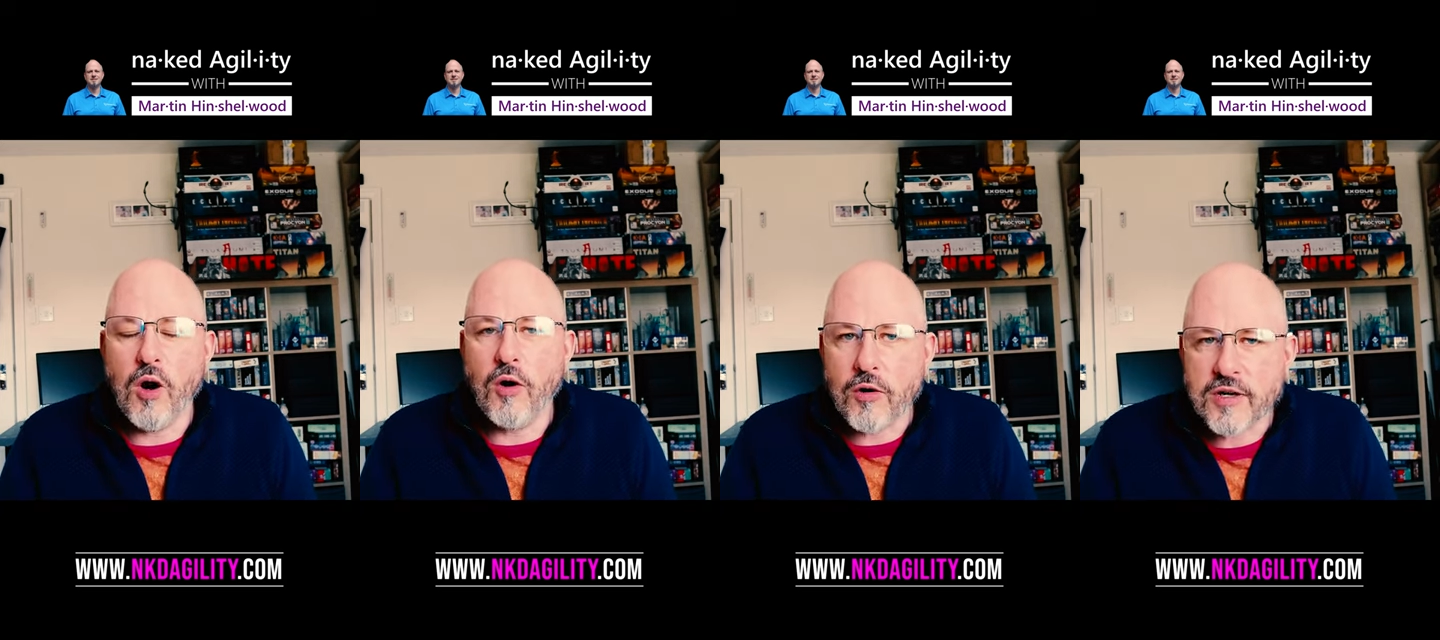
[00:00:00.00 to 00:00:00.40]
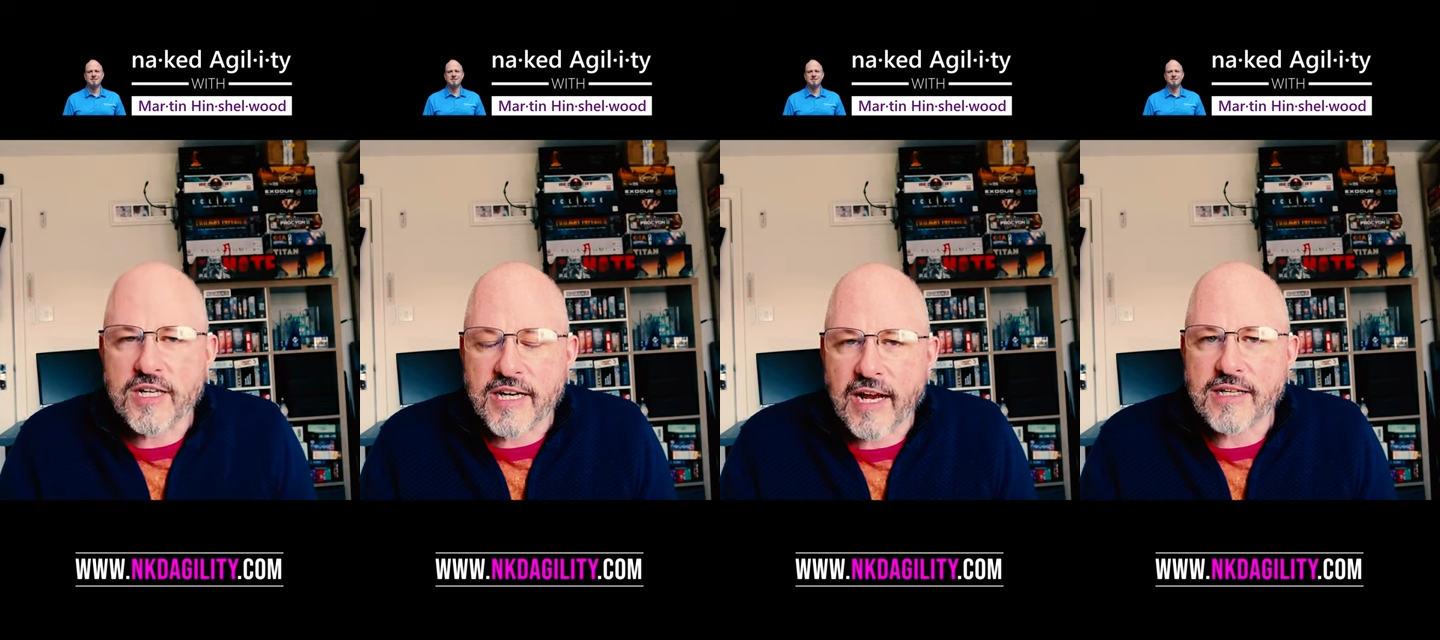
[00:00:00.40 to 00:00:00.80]

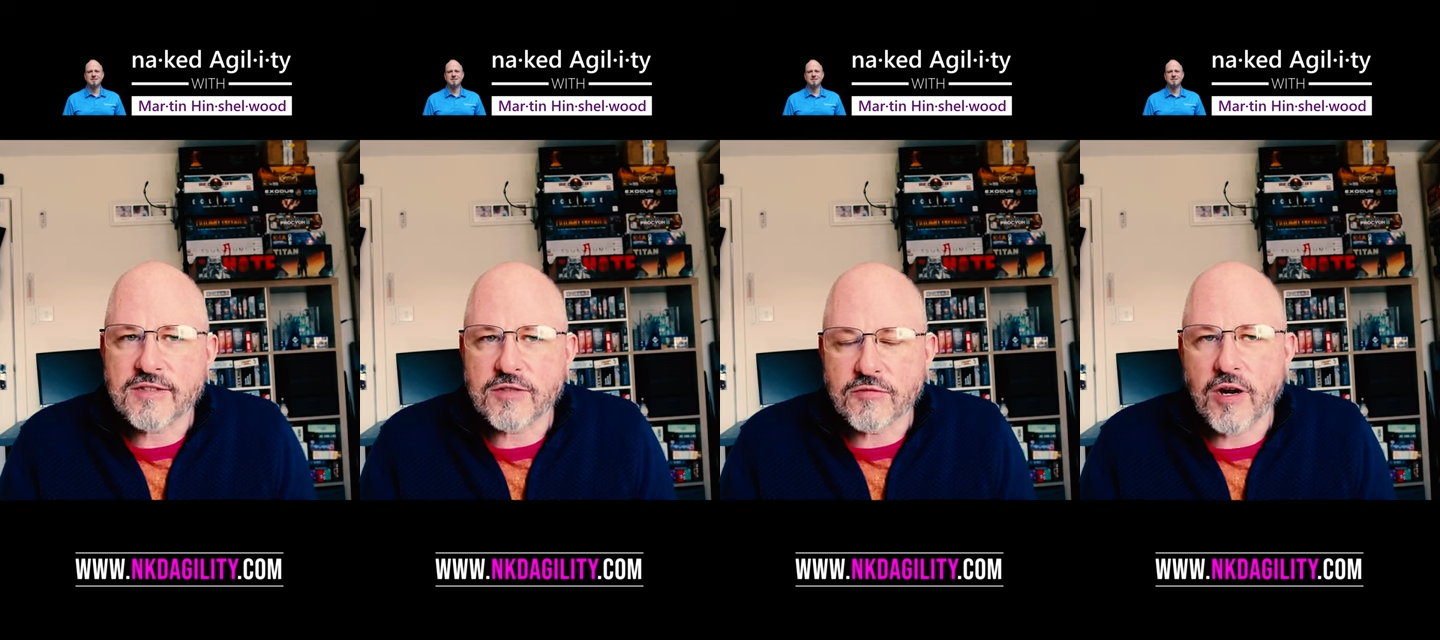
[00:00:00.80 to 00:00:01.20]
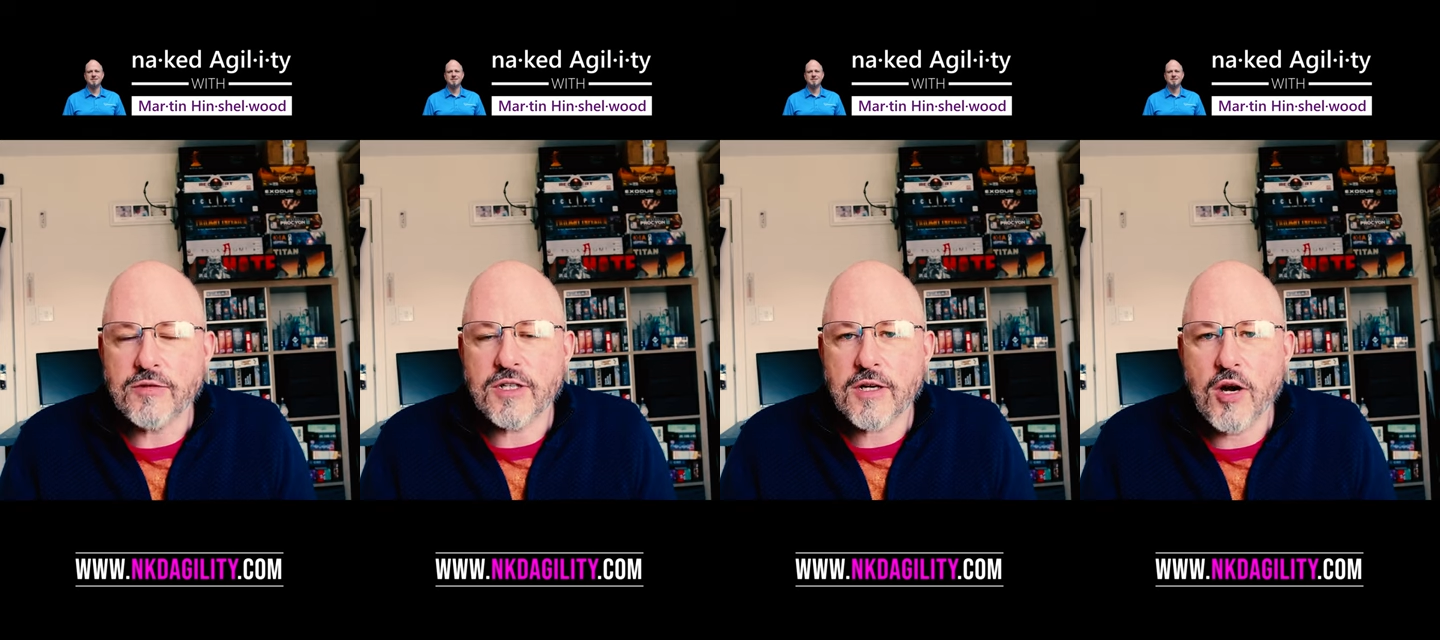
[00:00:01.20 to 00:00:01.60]
organize
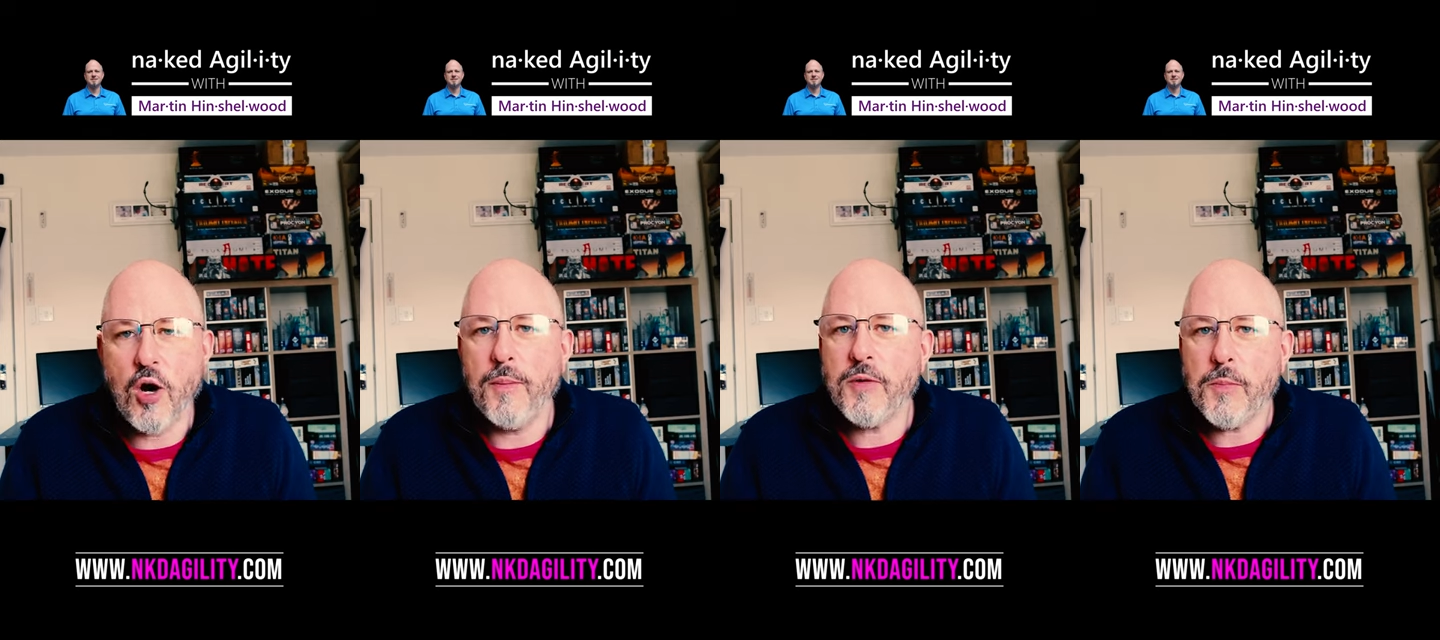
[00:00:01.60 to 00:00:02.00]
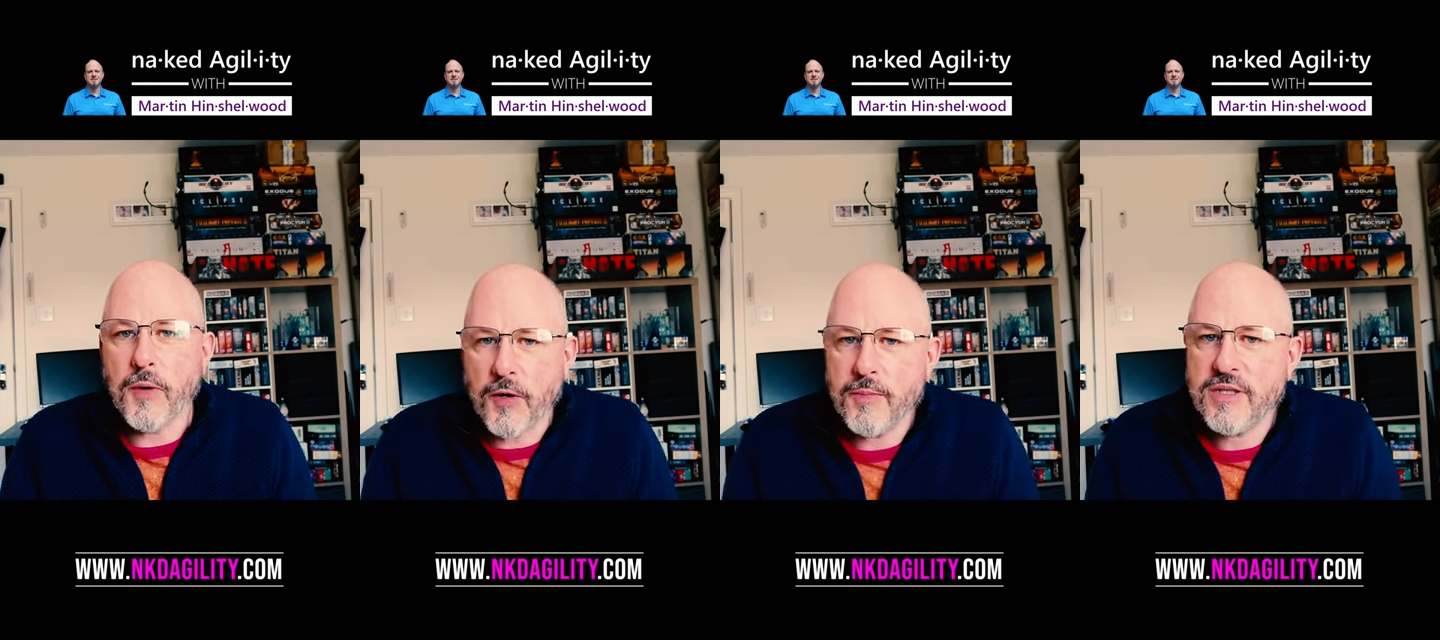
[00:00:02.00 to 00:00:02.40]
around a common
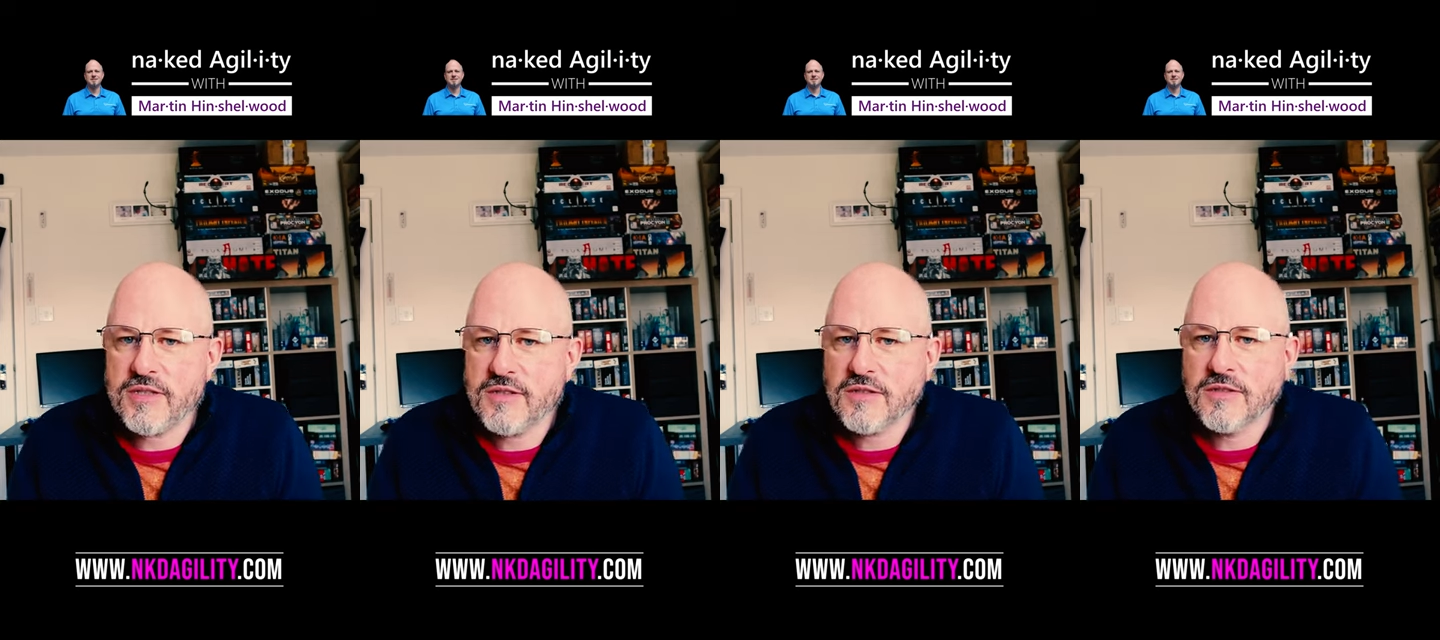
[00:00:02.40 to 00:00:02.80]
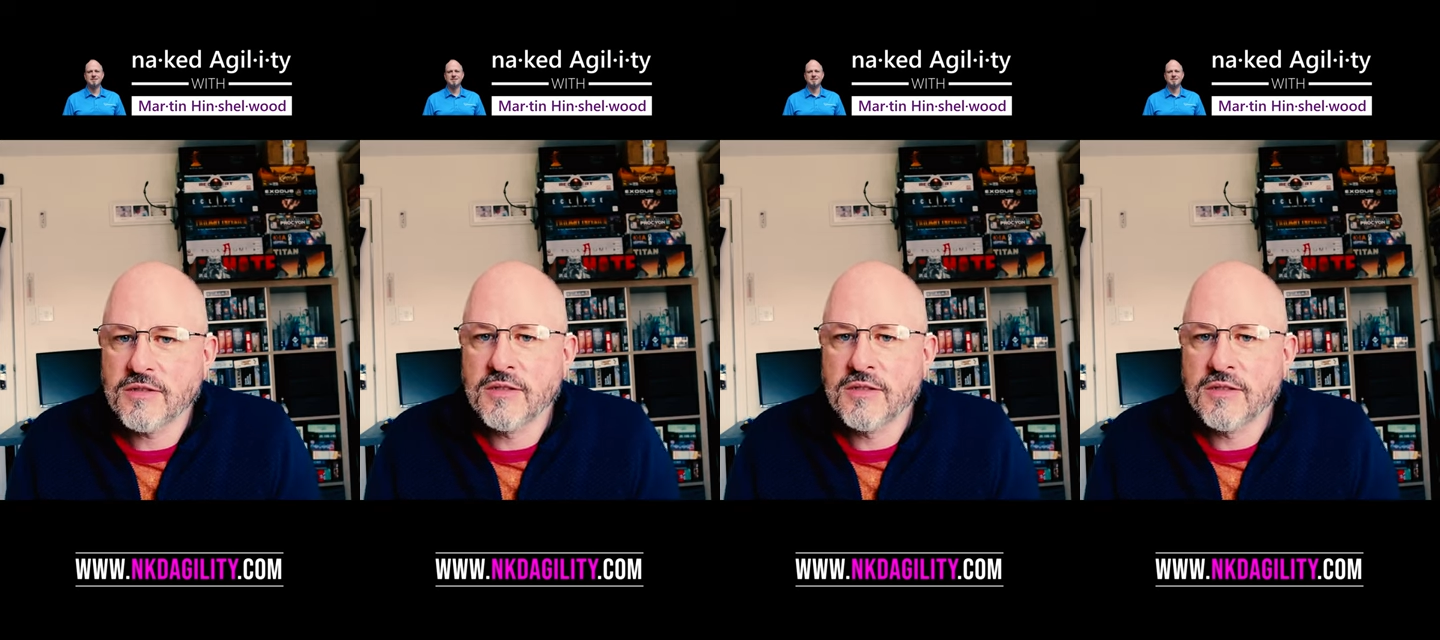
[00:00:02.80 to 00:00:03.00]
purpose.